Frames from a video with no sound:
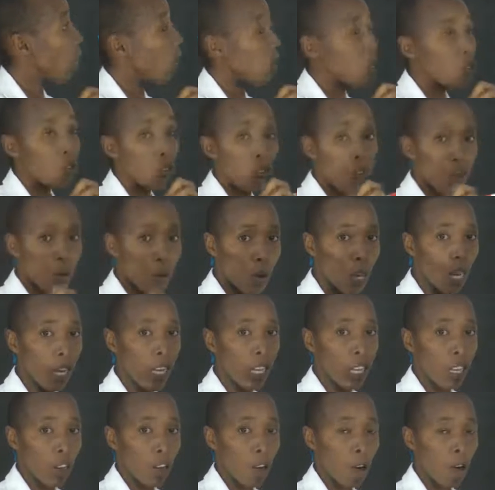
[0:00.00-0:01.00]

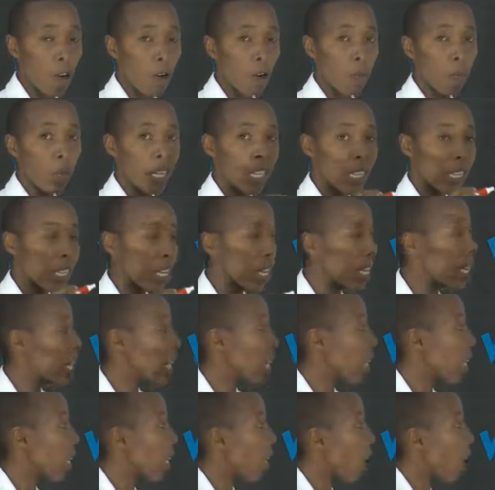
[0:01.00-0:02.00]
controlling or
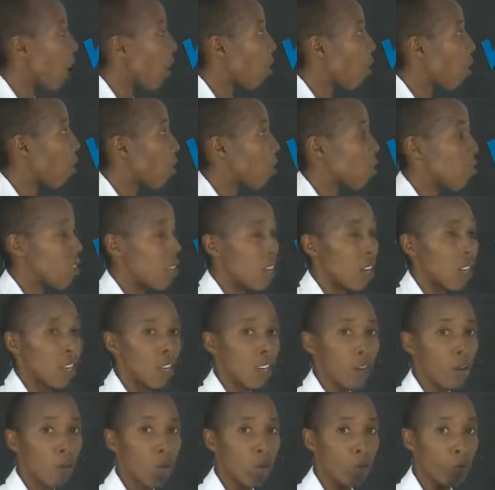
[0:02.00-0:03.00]
maintaining a
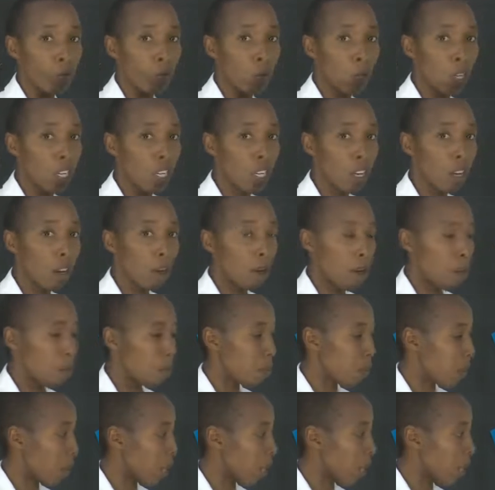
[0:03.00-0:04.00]
constant osmotic
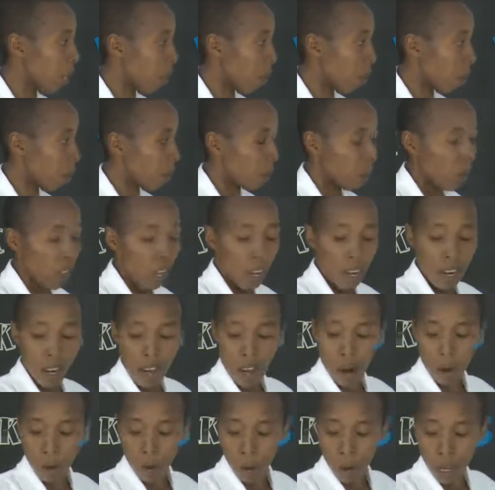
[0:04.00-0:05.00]
pressure?
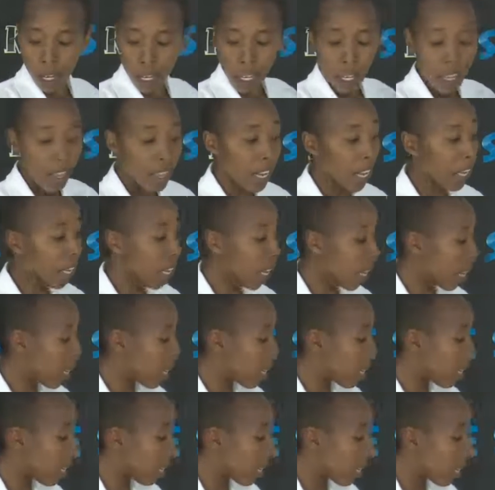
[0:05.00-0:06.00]
Now, the
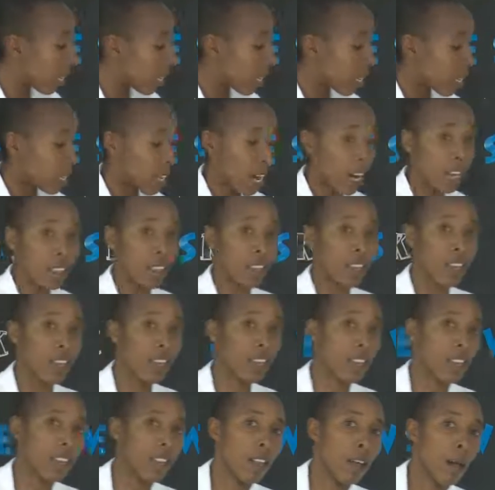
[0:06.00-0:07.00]
kidney does
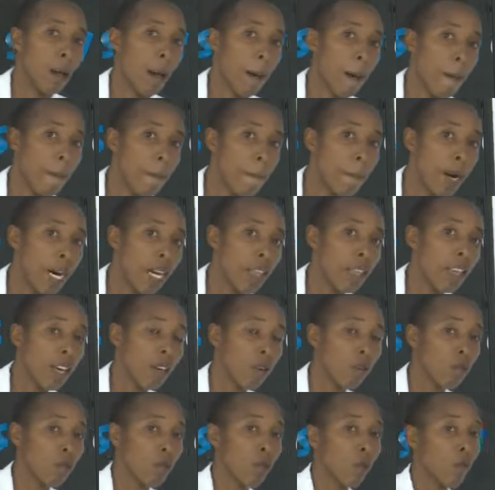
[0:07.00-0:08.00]
this by the
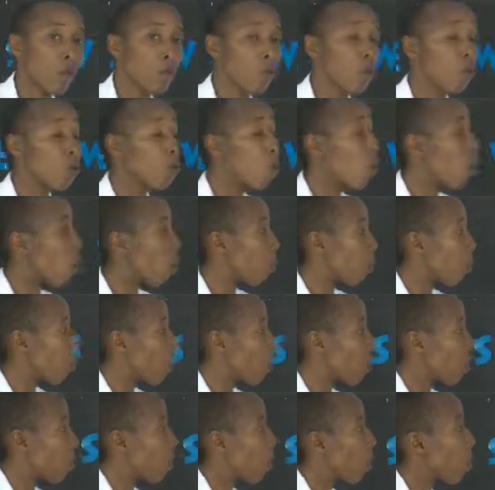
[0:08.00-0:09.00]
use of two
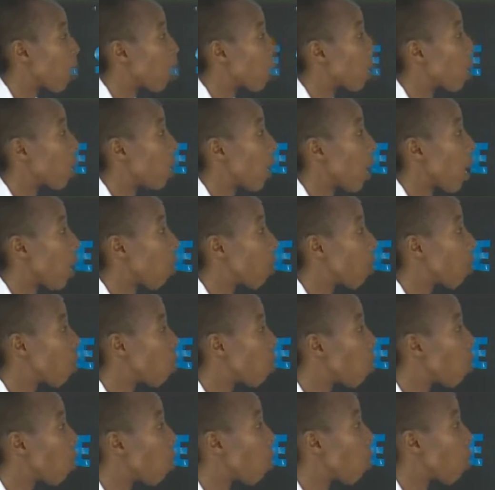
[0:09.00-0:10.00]
hormones. We have
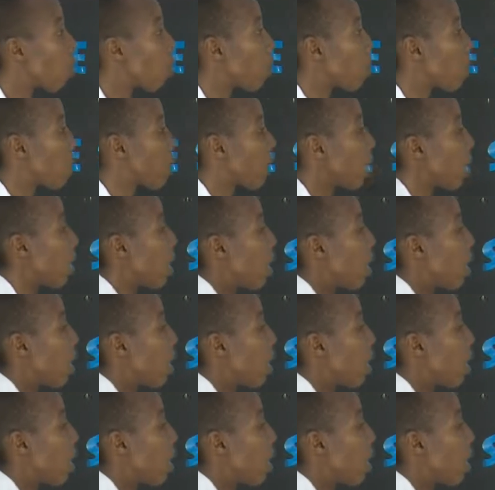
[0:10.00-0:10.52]
two hormones